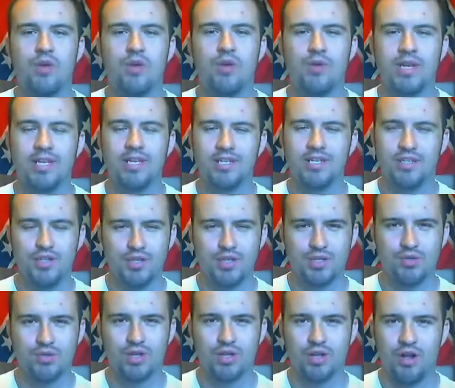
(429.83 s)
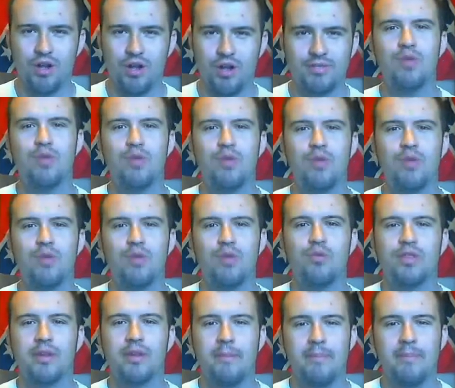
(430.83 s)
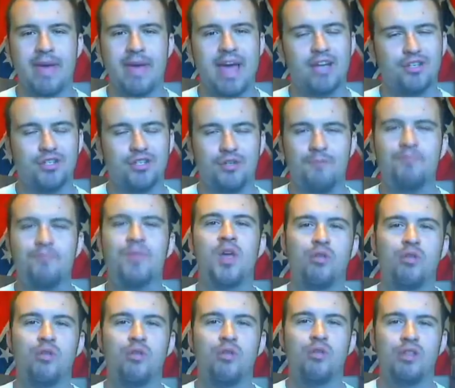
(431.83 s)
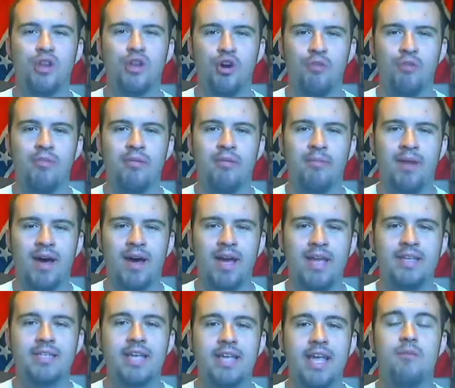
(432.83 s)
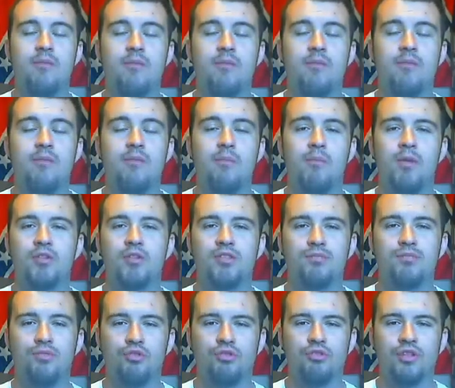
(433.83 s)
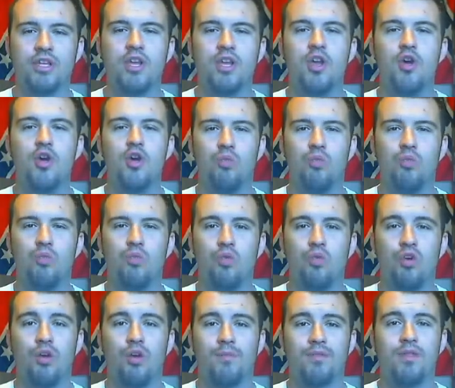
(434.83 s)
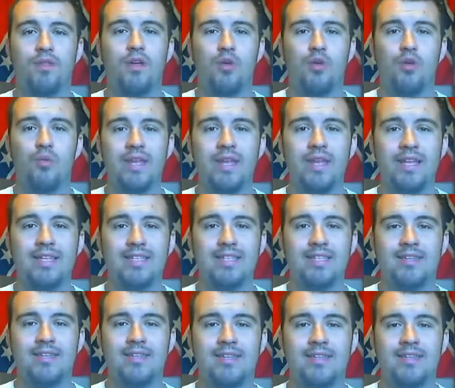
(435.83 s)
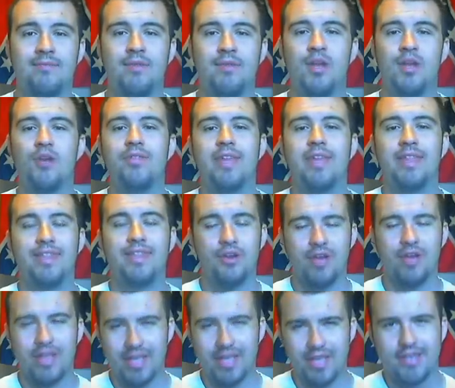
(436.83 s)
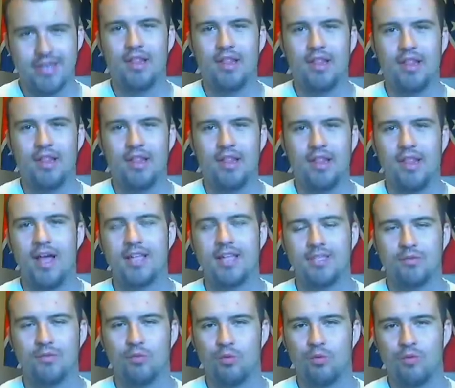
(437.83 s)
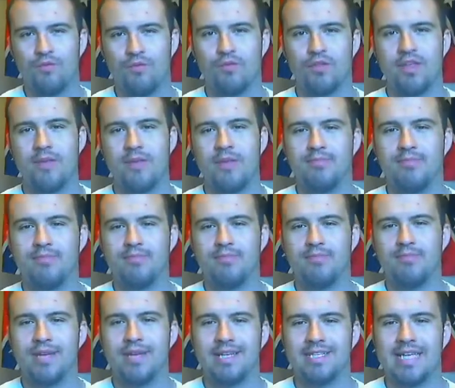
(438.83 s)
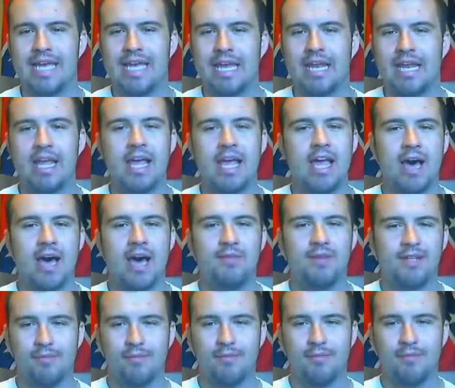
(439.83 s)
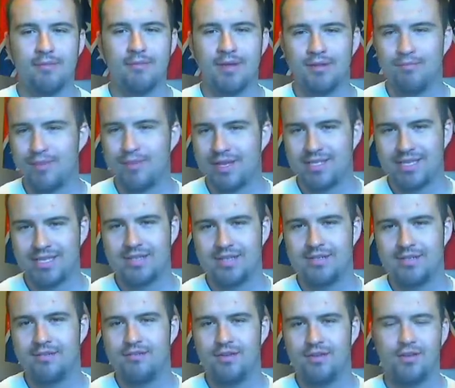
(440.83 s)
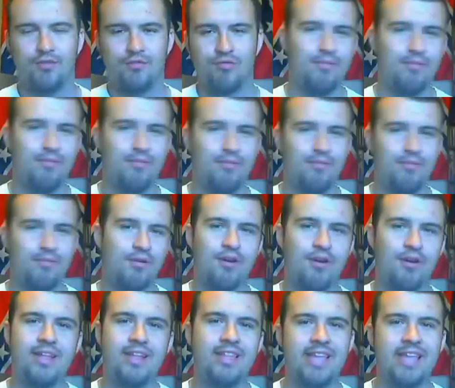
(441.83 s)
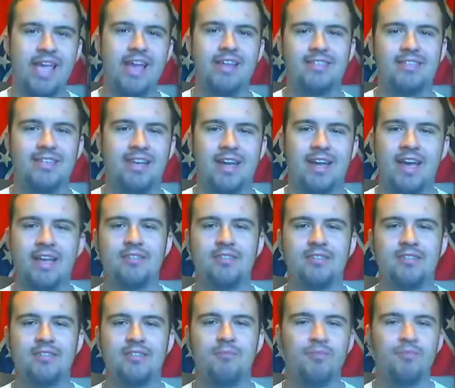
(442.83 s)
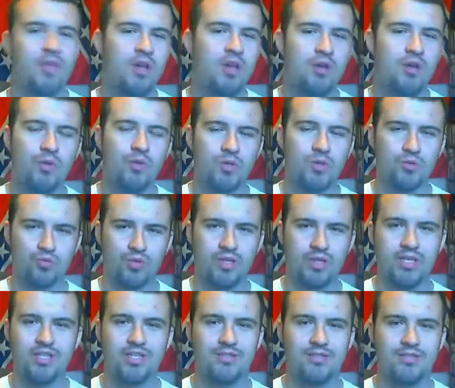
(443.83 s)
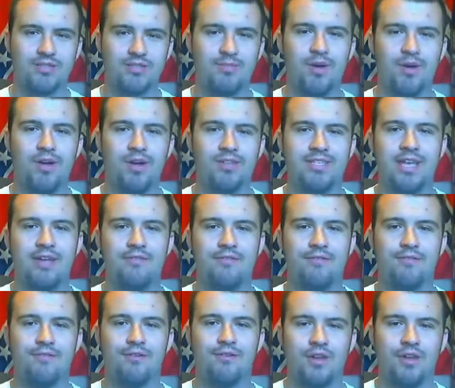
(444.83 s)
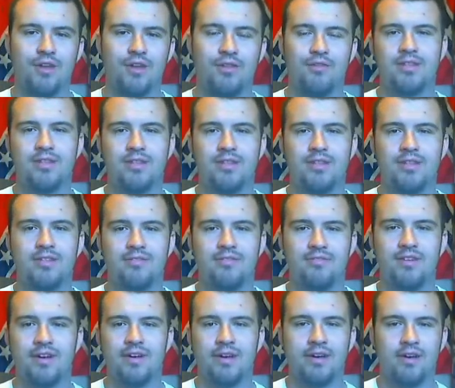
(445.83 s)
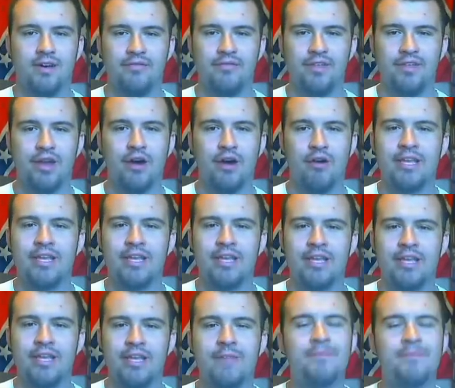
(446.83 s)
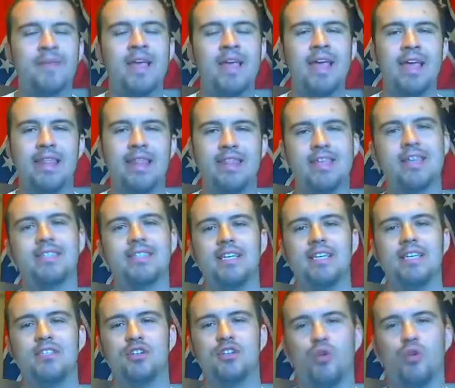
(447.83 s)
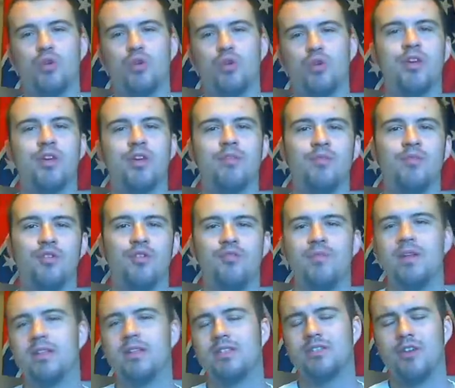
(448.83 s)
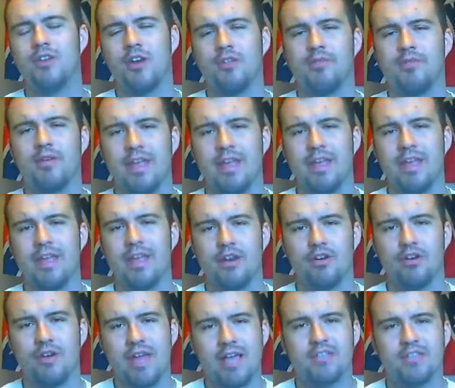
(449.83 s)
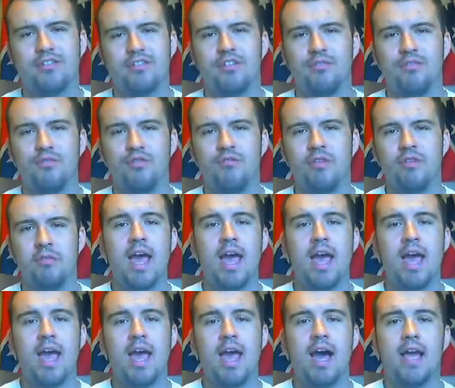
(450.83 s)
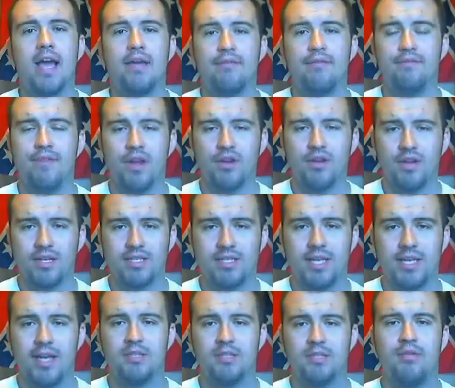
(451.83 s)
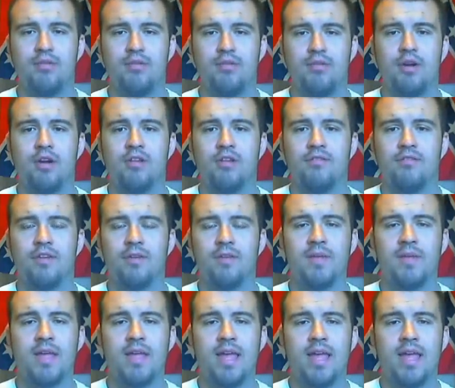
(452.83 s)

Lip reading: We need to do this with a calm temperament, with compassion, with an open mind, and most importantly, with warmth. We need to let them know that there is lots of room for them in this big tent. I'm not talking about the big tent of the Republican Party in the 80s and 90s, which was really just a small tent for the friends of the RNC. This is a growing movement. It's starting to become an international movement. I am very excited to be a part of it.